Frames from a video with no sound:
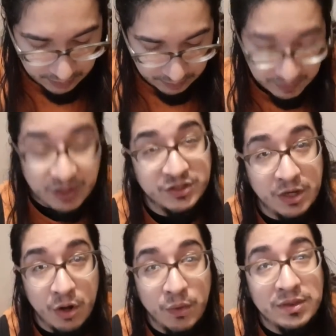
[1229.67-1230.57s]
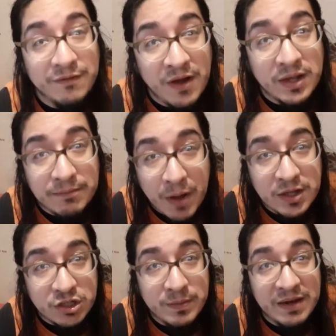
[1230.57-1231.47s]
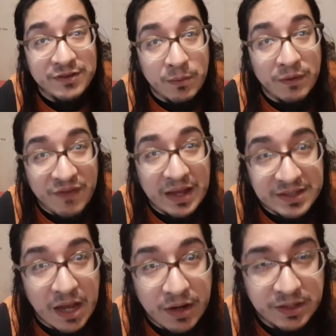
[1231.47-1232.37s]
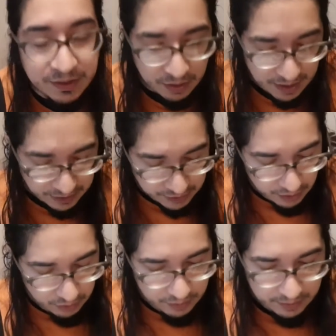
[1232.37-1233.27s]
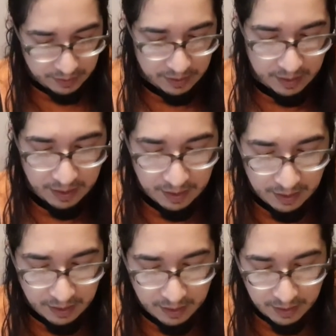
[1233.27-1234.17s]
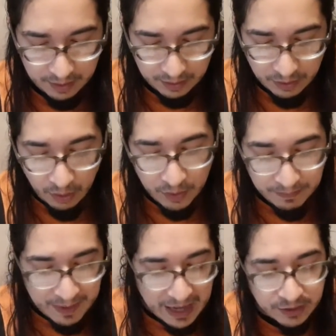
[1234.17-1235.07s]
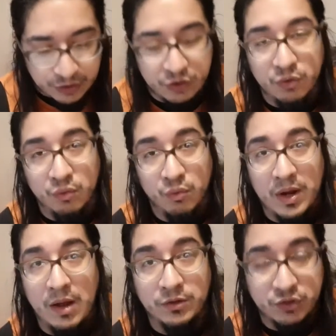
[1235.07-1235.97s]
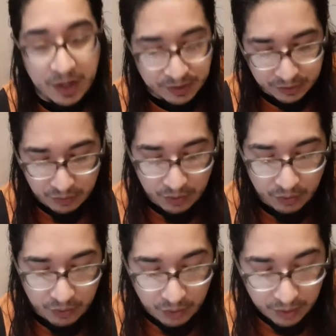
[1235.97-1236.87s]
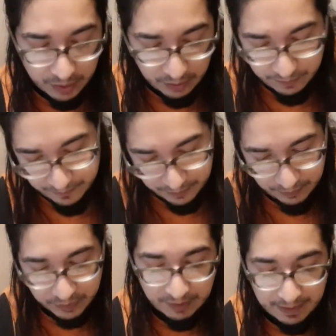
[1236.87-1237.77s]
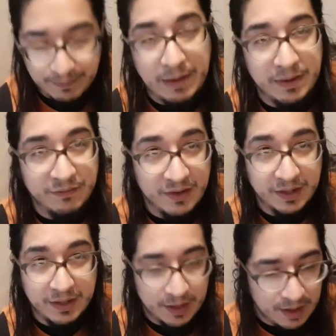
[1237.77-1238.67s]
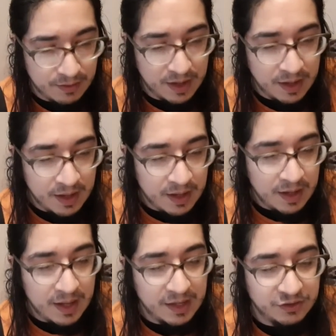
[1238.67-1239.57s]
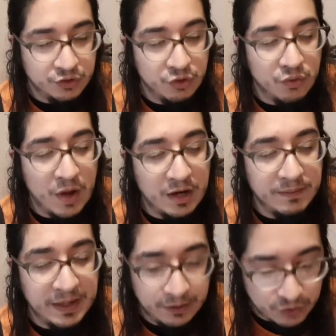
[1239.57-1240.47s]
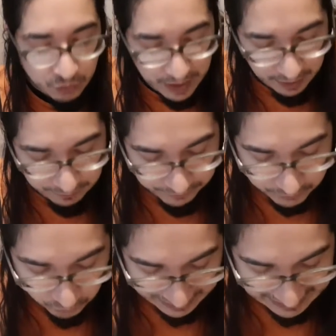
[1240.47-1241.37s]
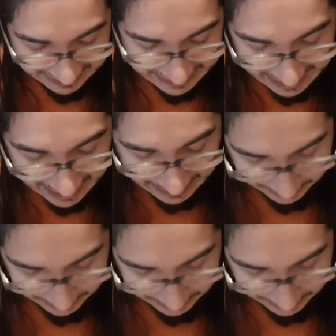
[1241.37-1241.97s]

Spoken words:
Because they know what the fucking punishment if someone finds out is. Okay, so going back to what I was trying to quote earlier, which I may probably have fucking cut out, is Deuteronomy 12:29.